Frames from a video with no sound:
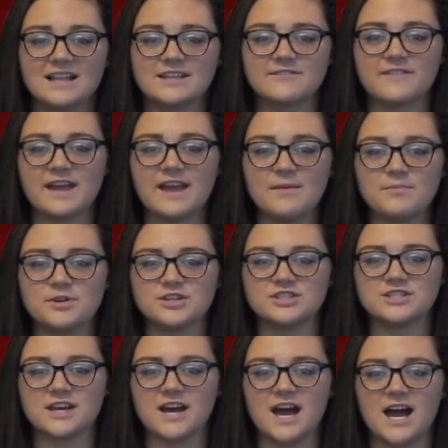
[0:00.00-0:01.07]
Lafayette
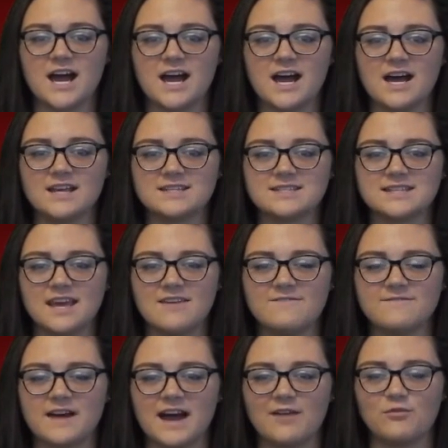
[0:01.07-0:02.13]
pushed a
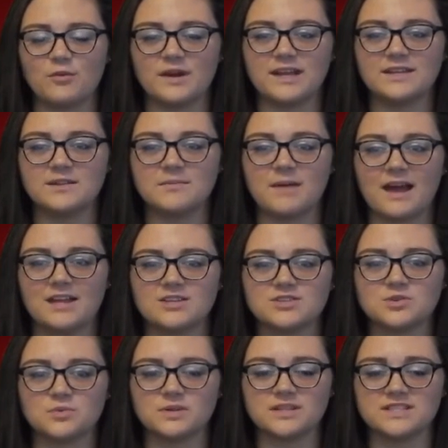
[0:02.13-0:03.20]
set five, winning the
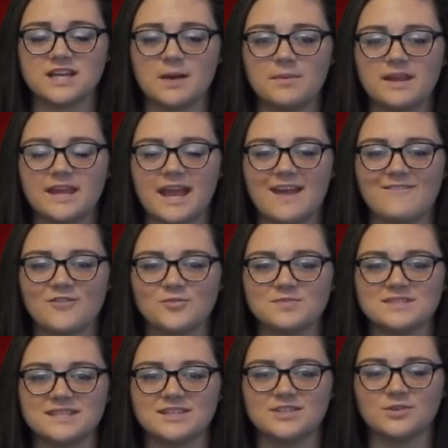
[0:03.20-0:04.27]
match with a dominant game from
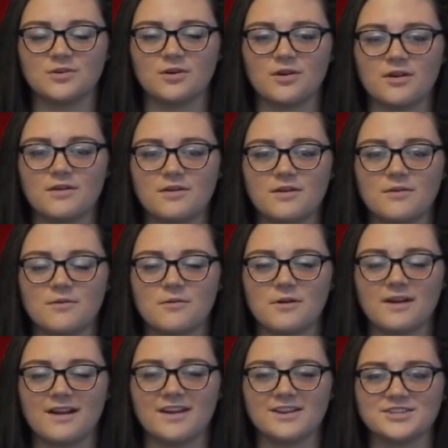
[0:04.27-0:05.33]
senior
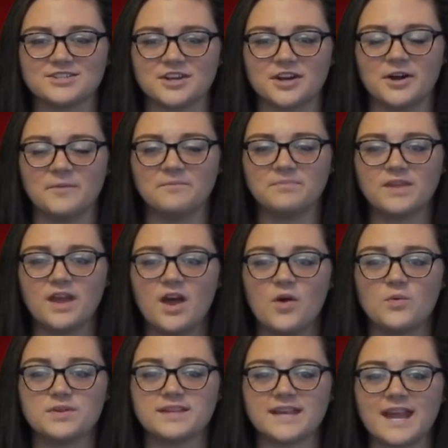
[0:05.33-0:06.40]
Oriana Shaw.
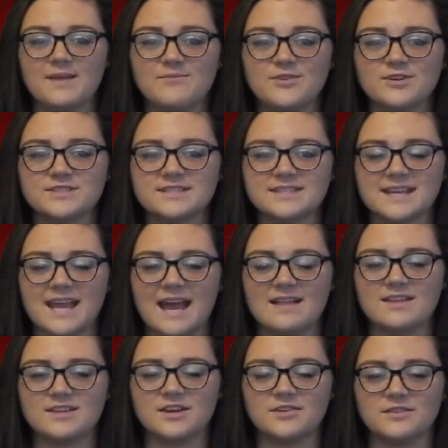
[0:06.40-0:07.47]
With a game versus a
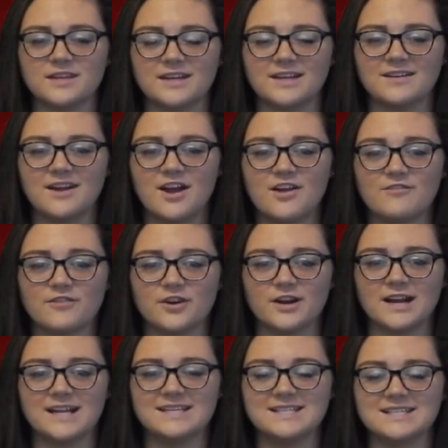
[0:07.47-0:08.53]
Caledonia for
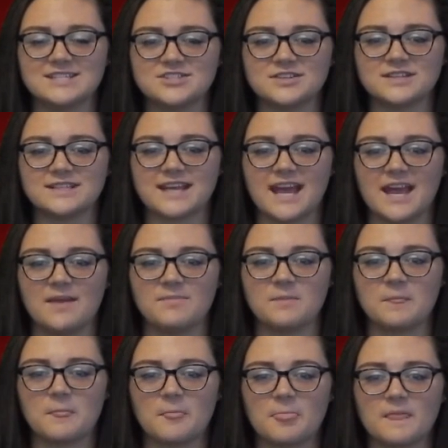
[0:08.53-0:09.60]
a district game,
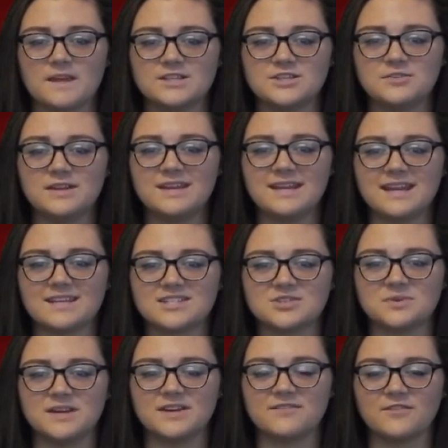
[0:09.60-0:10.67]
tune in next
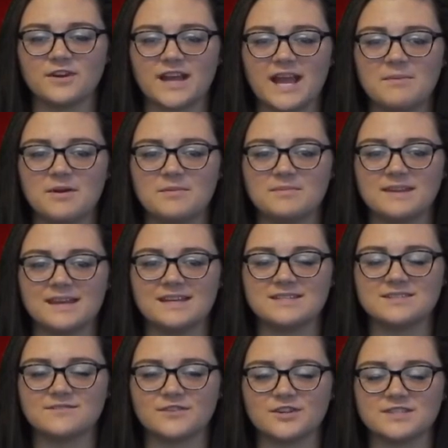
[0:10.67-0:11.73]
week for game
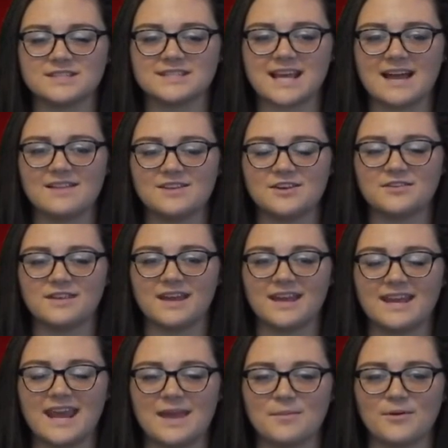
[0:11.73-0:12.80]
updates versus Caledonia
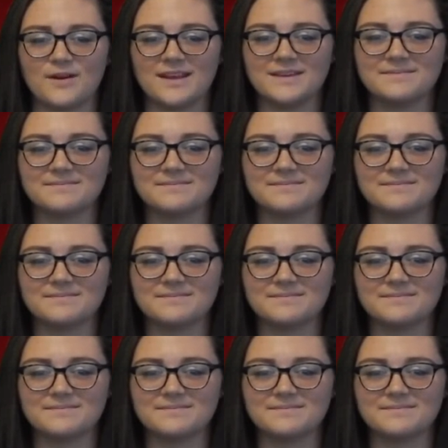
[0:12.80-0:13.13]
and Amory.